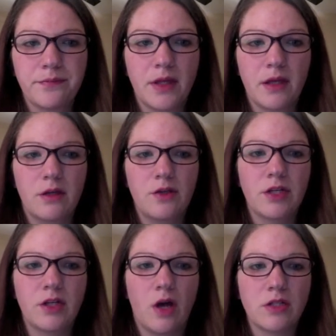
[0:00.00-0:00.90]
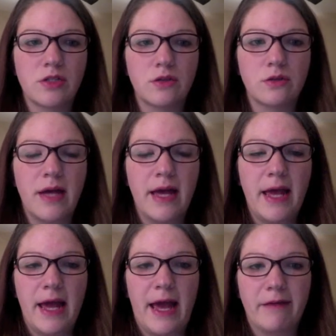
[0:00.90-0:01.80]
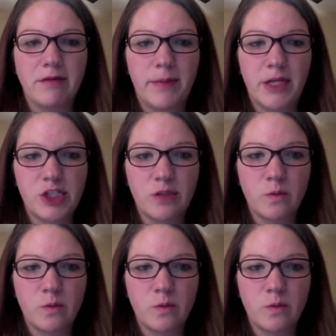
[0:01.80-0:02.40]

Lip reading: You can also have the patient wear